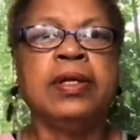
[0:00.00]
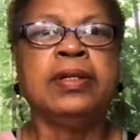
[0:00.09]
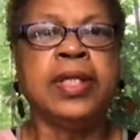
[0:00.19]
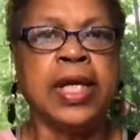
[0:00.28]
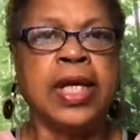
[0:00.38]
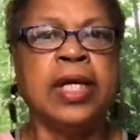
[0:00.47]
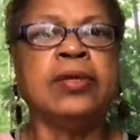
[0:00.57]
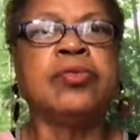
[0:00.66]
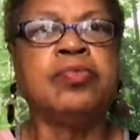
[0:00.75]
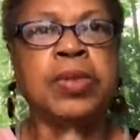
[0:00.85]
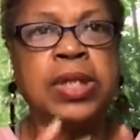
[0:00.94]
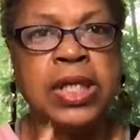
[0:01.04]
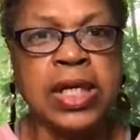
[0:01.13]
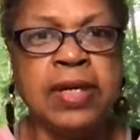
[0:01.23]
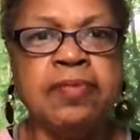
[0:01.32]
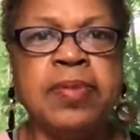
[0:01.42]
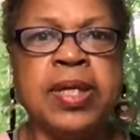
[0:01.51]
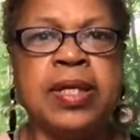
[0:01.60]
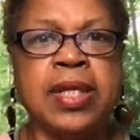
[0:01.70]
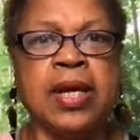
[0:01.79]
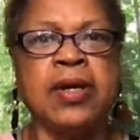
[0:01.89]
then believe
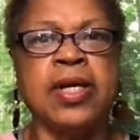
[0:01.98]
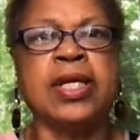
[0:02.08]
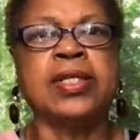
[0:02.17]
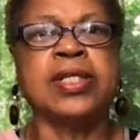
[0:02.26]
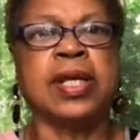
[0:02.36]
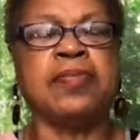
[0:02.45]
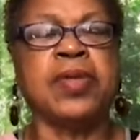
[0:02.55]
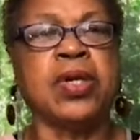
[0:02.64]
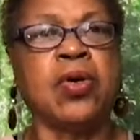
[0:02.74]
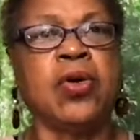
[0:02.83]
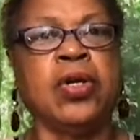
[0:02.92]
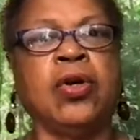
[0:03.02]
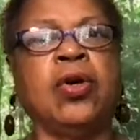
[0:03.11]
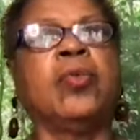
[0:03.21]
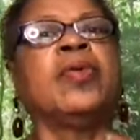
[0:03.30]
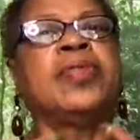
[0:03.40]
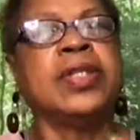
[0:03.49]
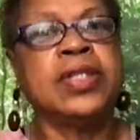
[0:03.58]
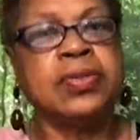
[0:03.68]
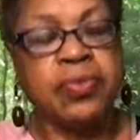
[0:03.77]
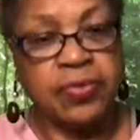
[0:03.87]
me, there is something going on
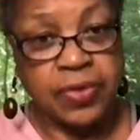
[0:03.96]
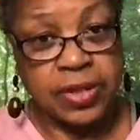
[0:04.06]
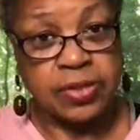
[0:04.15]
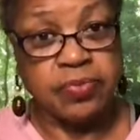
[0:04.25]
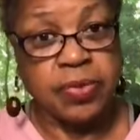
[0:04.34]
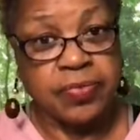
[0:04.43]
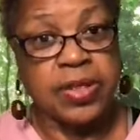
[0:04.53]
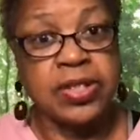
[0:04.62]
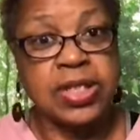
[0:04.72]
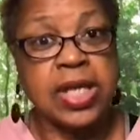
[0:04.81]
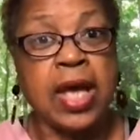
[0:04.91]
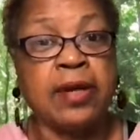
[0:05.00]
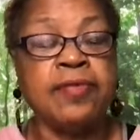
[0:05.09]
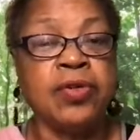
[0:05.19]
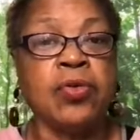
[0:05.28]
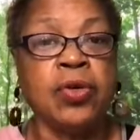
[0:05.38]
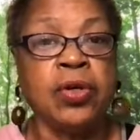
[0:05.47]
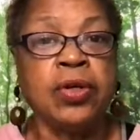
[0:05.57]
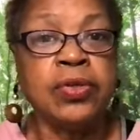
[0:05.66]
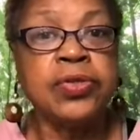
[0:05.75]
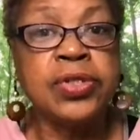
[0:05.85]
within inside of
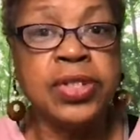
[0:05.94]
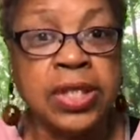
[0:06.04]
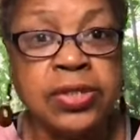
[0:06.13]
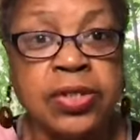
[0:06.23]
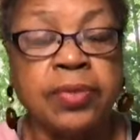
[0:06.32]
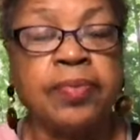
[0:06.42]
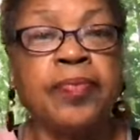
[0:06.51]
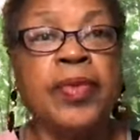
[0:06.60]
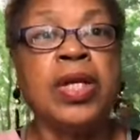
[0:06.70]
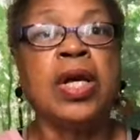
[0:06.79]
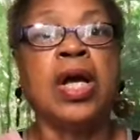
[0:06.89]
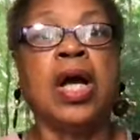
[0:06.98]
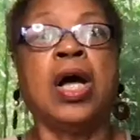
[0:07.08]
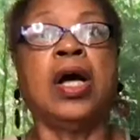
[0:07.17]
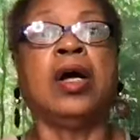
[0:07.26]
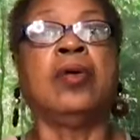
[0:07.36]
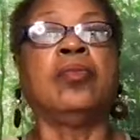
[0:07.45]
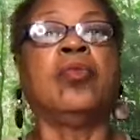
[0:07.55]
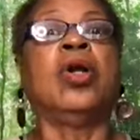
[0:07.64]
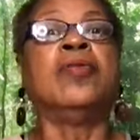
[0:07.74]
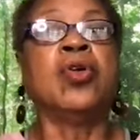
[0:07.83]
your system.
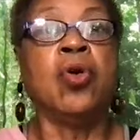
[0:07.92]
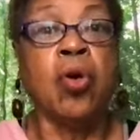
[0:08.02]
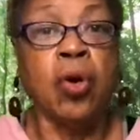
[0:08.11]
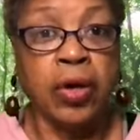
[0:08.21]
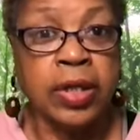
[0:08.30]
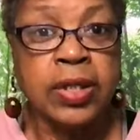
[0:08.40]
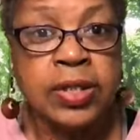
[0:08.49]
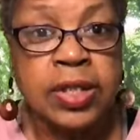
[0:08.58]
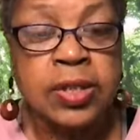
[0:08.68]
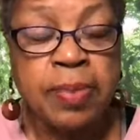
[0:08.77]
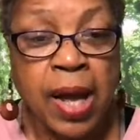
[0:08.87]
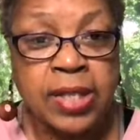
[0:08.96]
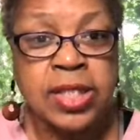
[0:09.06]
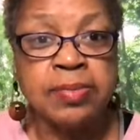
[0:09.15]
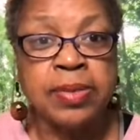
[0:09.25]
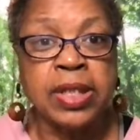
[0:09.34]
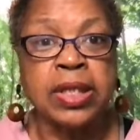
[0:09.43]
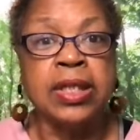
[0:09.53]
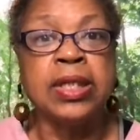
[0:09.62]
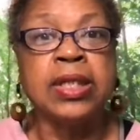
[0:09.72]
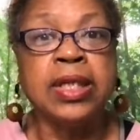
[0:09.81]
One of your organs is possibly
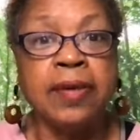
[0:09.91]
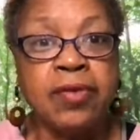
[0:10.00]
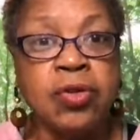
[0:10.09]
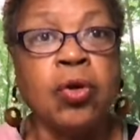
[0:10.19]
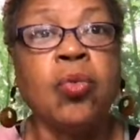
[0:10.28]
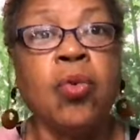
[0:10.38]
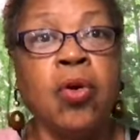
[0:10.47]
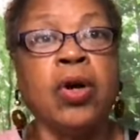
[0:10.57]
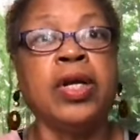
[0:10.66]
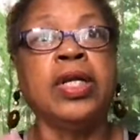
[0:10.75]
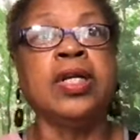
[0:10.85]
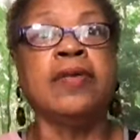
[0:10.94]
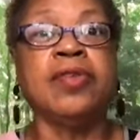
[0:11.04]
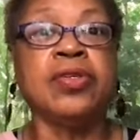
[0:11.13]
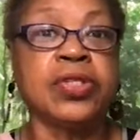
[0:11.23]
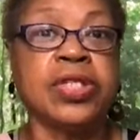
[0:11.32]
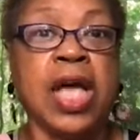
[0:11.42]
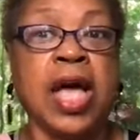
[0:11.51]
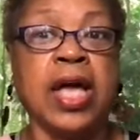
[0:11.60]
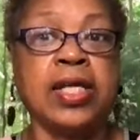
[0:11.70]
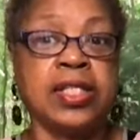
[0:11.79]
giving you a warning, giving you a
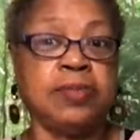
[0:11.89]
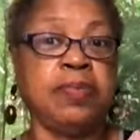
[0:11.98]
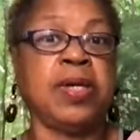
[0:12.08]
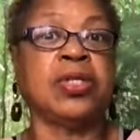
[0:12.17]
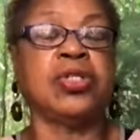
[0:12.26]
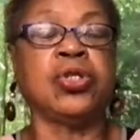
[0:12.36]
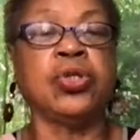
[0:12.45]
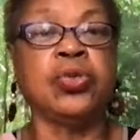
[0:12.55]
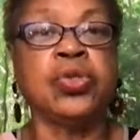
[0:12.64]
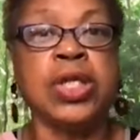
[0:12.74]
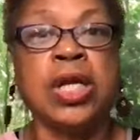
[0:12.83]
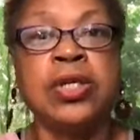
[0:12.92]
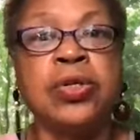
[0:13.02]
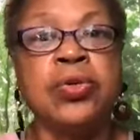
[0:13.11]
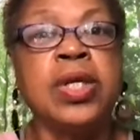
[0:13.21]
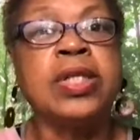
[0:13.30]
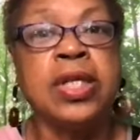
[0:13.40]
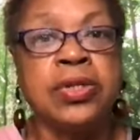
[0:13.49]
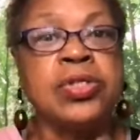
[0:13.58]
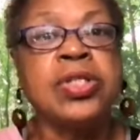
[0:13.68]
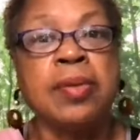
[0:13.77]
sign, speaking to you, telling you that
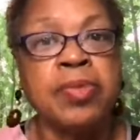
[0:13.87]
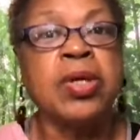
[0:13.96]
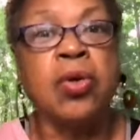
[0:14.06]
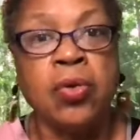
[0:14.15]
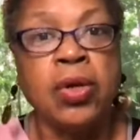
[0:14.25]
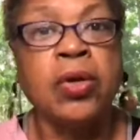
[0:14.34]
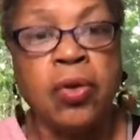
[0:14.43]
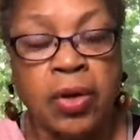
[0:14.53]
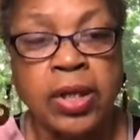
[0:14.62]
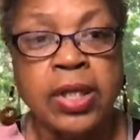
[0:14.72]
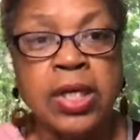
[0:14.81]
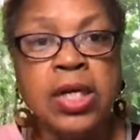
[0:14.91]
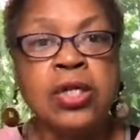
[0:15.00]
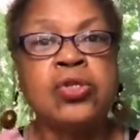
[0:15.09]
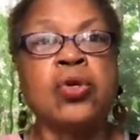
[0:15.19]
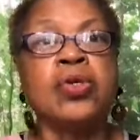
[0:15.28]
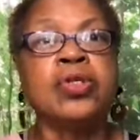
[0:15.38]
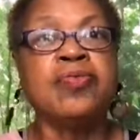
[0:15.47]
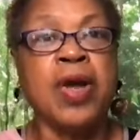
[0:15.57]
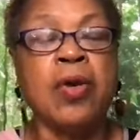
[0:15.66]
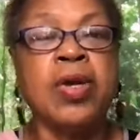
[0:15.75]
there's something going on. So it's
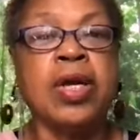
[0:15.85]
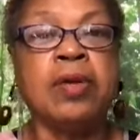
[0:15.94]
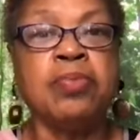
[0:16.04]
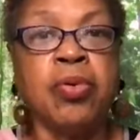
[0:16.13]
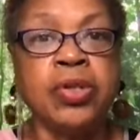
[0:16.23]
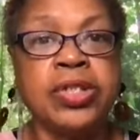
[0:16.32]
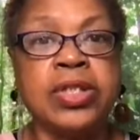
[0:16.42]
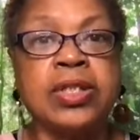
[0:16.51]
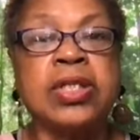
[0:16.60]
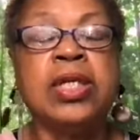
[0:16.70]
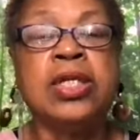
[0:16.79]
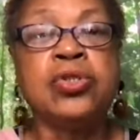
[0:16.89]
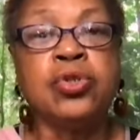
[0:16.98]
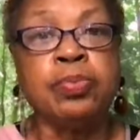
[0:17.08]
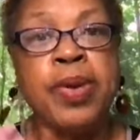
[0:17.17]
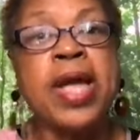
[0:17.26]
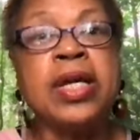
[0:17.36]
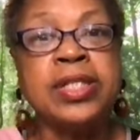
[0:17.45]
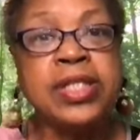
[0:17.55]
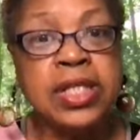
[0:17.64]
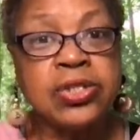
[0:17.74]
very important to pay
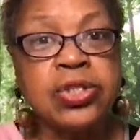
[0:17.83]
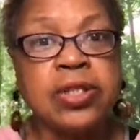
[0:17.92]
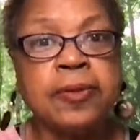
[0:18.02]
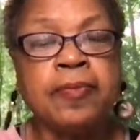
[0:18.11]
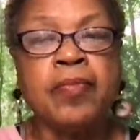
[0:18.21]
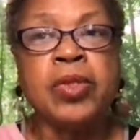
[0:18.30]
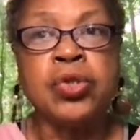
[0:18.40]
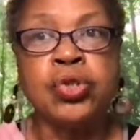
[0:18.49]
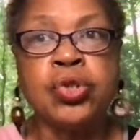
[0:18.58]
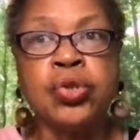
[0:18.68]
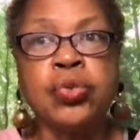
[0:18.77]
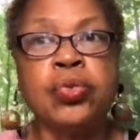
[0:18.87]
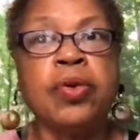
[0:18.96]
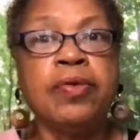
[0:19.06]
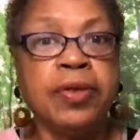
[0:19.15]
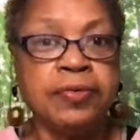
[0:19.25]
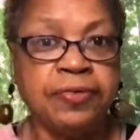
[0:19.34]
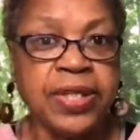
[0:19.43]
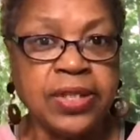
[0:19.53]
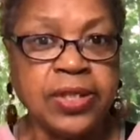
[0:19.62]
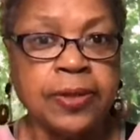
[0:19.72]
attention to the
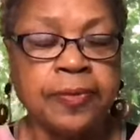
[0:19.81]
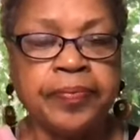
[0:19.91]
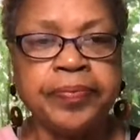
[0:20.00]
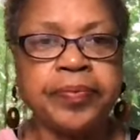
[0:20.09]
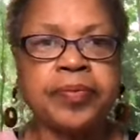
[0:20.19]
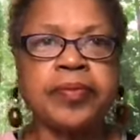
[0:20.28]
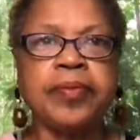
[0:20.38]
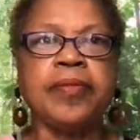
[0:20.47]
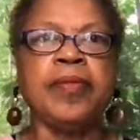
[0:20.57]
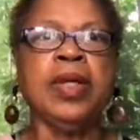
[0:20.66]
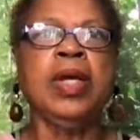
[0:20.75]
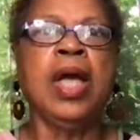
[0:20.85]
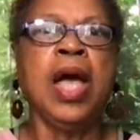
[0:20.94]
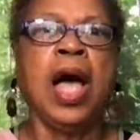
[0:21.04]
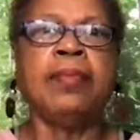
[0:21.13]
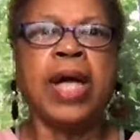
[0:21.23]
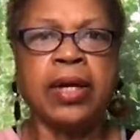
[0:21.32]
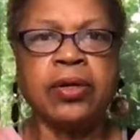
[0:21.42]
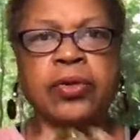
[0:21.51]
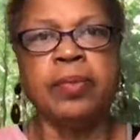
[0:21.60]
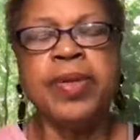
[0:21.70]
feet. I'm not
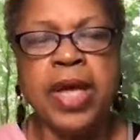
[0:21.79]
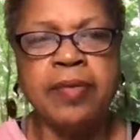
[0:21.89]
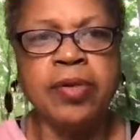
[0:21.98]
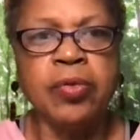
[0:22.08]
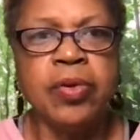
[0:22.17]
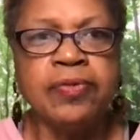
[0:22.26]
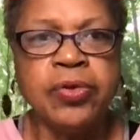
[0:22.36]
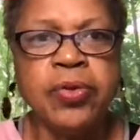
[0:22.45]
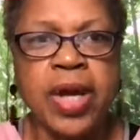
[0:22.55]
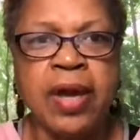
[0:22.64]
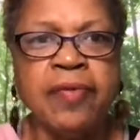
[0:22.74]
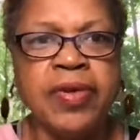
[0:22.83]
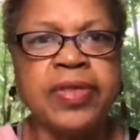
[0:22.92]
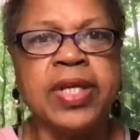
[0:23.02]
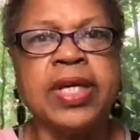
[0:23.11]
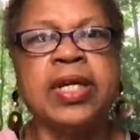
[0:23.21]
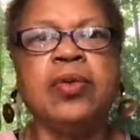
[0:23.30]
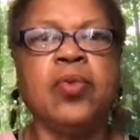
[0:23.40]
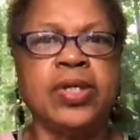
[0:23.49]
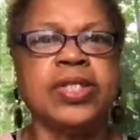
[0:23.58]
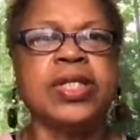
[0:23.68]
going to be able to review everything.
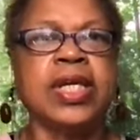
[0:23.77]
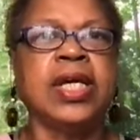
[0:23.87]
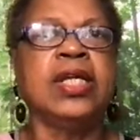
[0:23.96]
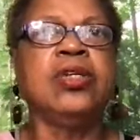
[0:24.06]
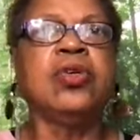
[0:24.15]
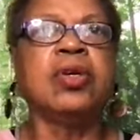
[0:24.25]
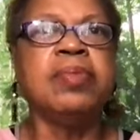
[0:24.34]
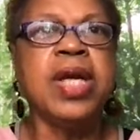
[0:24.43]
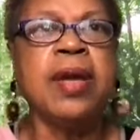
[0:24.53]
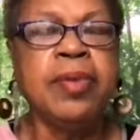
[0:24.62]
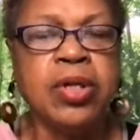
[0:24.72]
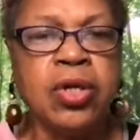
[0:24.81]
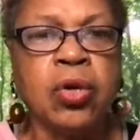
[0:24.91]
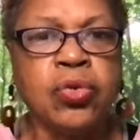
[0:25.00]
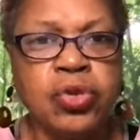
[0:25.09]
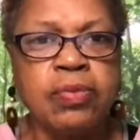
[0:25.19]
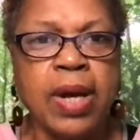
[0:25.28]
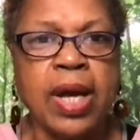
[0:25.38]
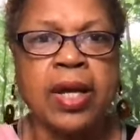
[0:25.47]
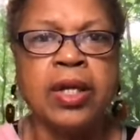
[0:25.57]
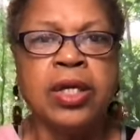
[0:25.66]
Once again, you can be able to go to
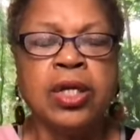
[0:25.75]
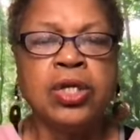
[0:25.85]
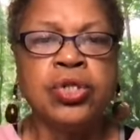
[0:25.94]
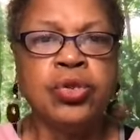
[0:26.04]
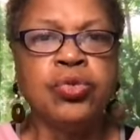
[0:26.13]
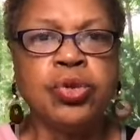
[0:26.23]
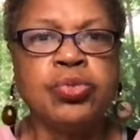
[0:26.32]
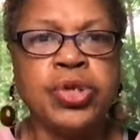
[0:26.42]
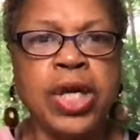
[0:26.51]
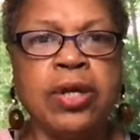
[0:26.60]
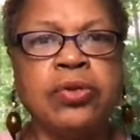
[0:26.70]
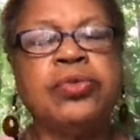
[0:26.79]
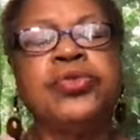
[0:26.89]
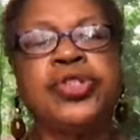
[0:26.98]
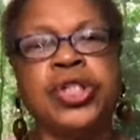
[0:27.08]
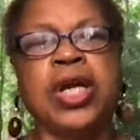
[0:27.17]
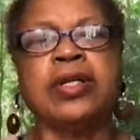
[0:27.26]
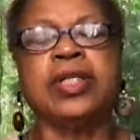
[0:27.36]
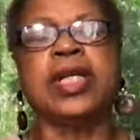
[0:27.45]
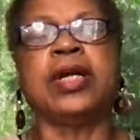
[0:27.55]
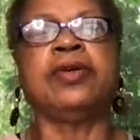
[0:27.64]
my YouTube channel, check
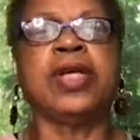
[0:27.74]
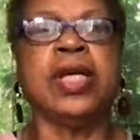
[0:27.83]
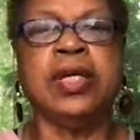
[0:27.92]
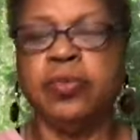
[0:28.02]
the letter N